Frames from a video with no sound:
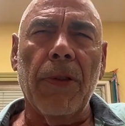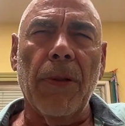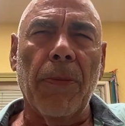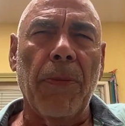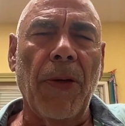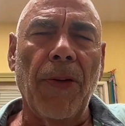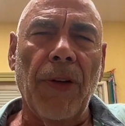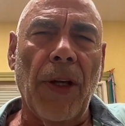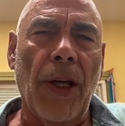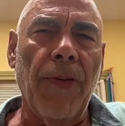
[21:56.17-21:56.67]

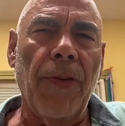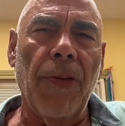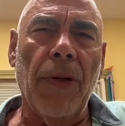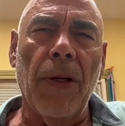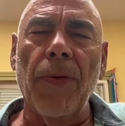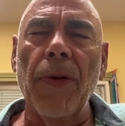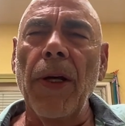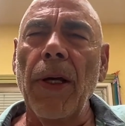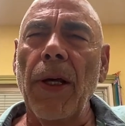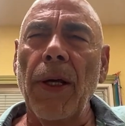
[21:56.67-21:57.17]
be
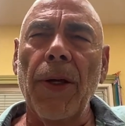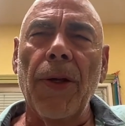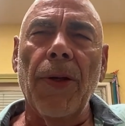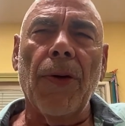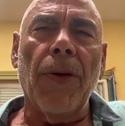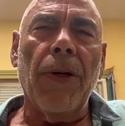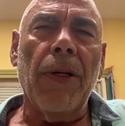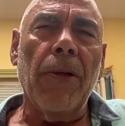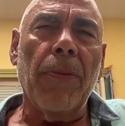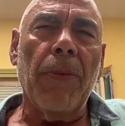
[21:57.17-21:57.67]
sensitive,
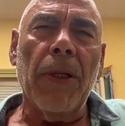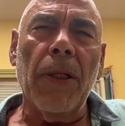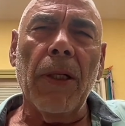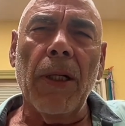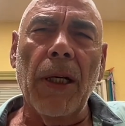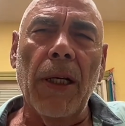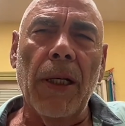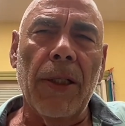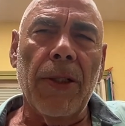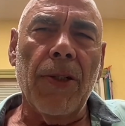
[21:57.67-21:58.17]
your
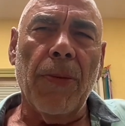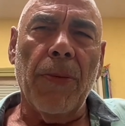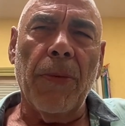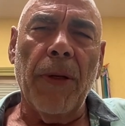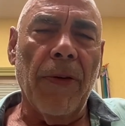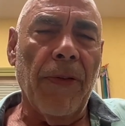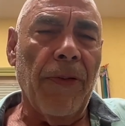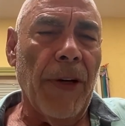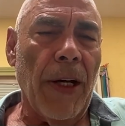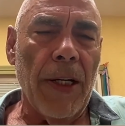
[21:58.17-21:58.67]
inability to be
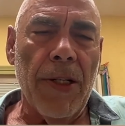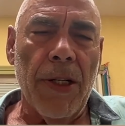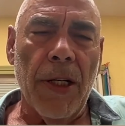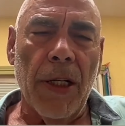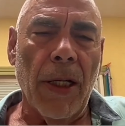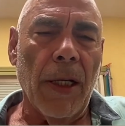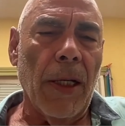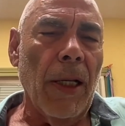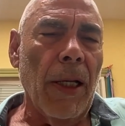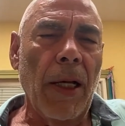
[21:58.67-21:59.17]

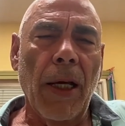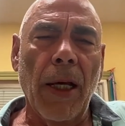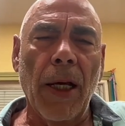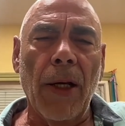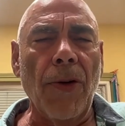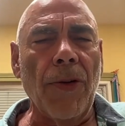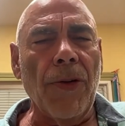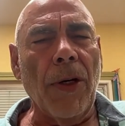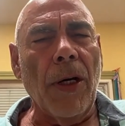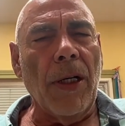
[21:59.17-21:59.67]
affectionate. It
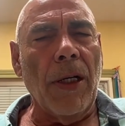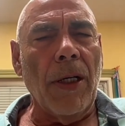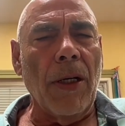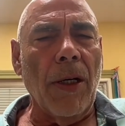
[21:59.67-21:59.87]
goes on and